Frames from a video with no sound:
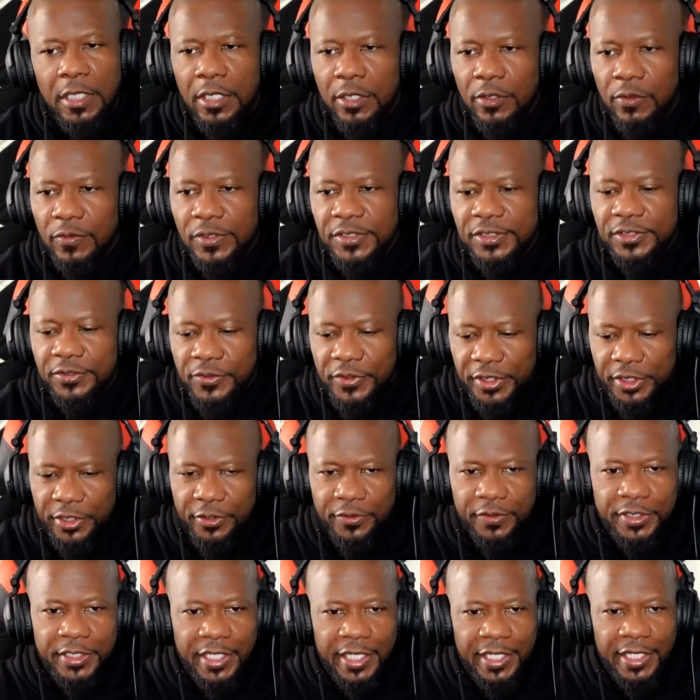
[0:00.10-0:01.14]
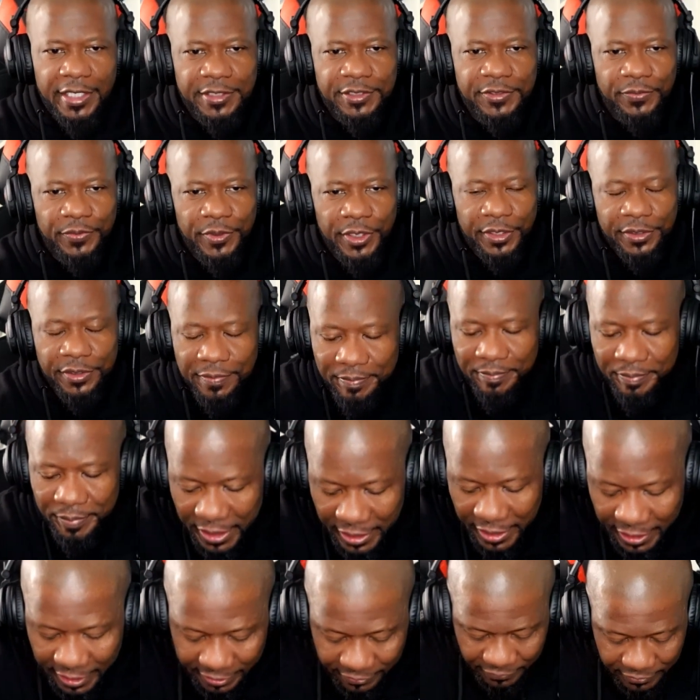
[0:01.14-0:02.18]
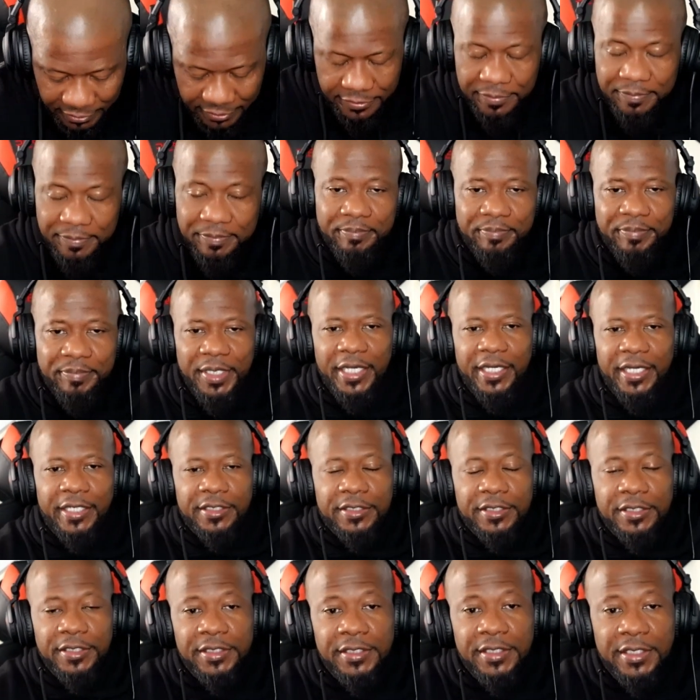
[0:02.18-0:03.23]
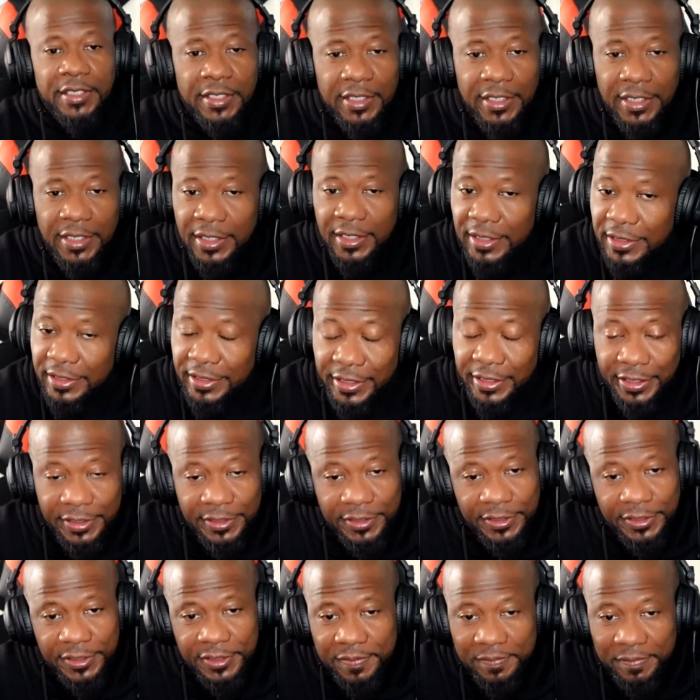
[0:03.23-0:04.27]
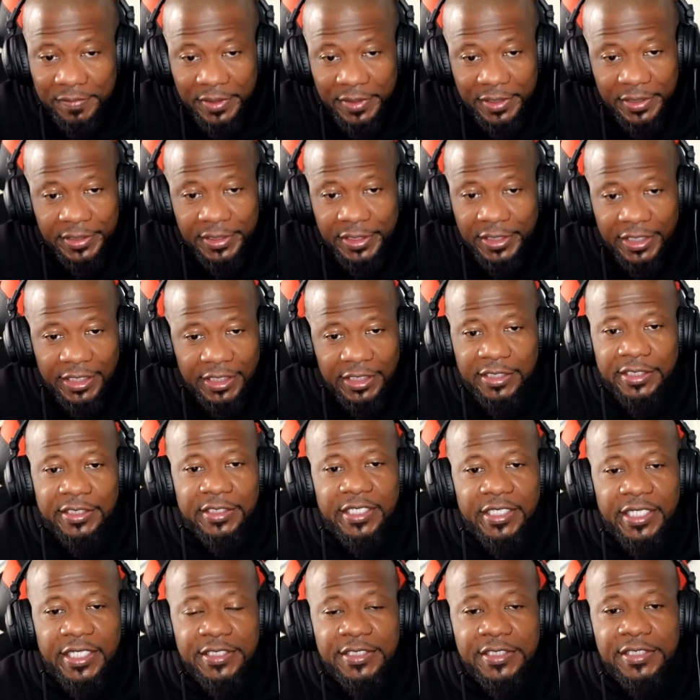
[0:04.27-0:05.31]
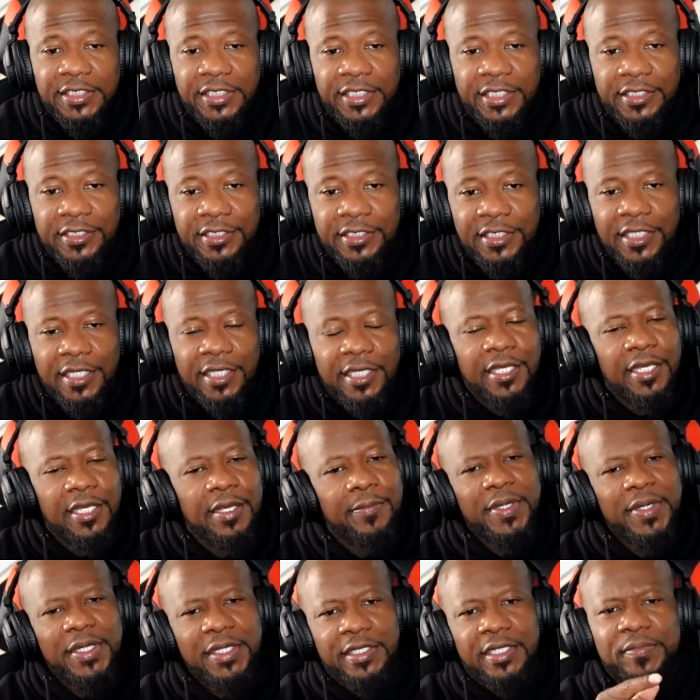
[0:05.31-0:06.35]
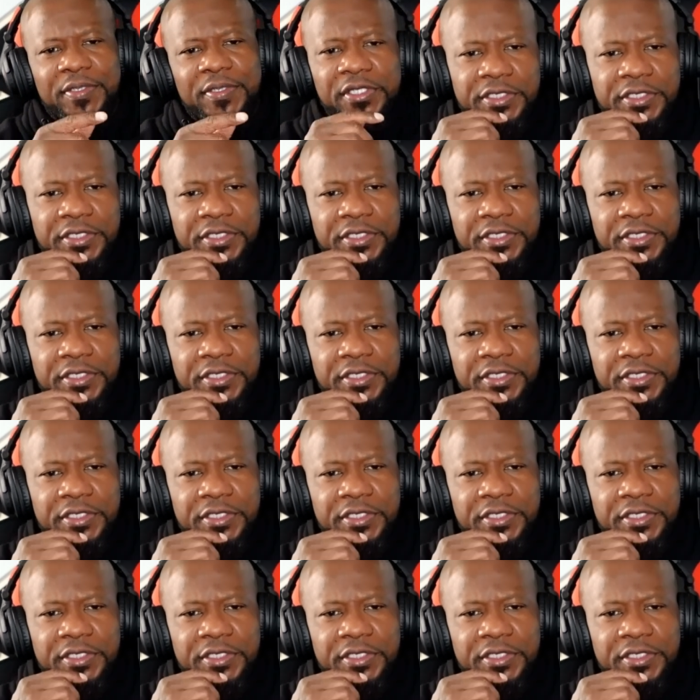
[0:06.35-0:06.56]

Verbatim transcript: What's going on, guys? Welcome back. Welcome back. Yeah, just me again. That's it. But I'm here